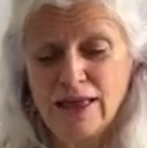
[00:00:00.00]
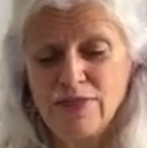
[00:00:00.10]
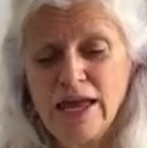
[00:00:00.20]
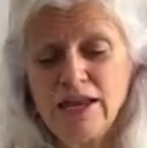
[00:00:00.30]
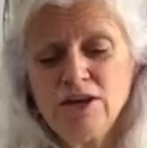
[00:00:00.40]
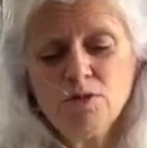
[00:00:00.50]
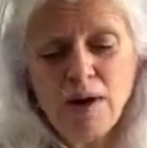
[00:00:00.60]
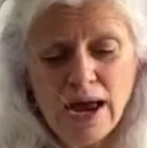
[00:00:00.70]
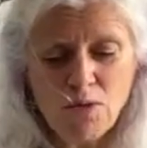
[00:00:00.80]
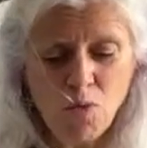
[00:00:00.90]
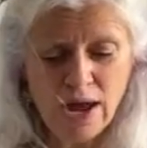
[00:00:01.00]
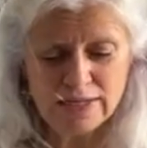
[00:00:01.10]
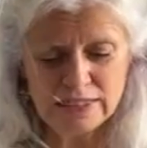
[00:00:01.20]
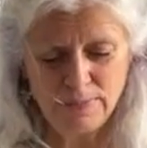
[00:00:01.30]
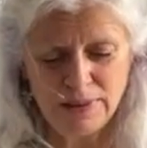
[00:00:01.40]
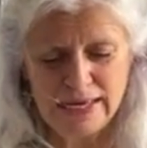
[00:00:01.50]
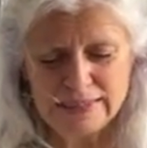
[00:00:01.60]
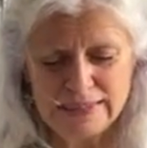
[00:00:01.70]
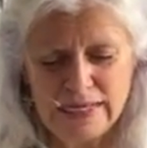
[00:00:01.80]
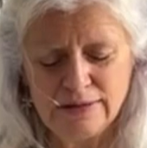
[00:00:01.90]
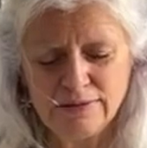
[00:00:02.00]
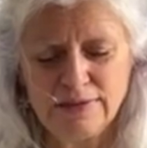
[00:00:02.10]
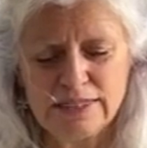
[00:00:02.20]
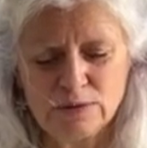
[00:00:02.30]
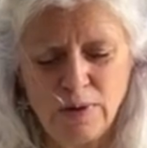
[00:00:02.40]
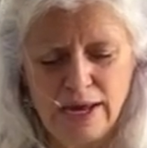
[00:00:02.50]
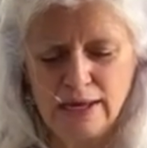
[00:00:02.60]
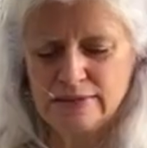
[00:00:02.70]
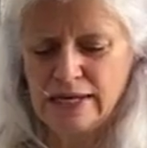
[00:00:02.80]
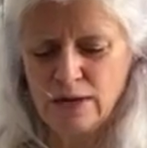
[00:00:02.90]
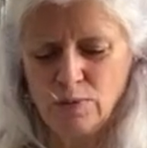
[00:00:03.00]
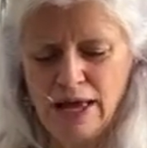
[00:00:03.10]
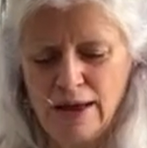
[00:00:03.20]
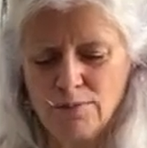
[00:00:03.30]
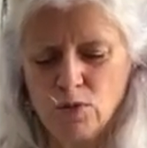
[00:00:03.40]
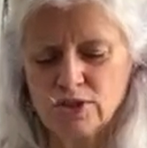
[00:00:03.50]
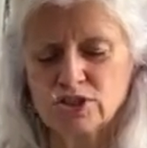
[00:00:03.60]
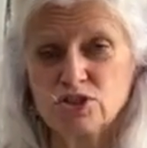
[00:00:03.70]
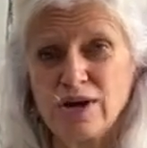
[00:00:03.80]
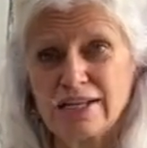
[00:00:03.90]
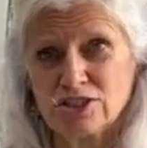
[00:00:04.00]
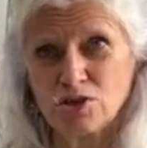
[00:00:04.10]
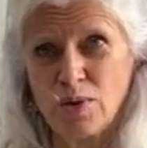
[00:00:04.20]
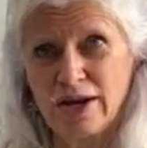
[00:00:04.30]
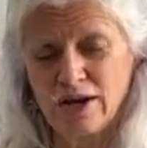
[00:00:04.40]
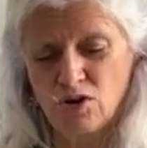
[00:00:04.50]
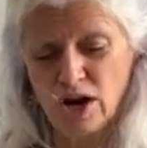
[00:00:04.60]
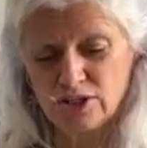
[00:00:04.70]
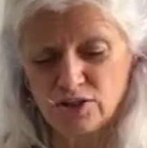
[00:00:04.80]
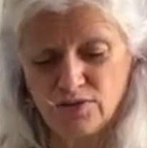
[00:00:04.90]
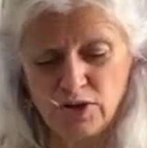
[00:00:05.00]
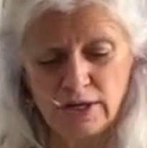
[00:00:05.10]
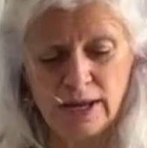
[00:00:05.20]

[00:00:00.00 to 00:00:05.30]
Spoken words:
then you might want to place it this way, because then it will have more stretch going across your foot.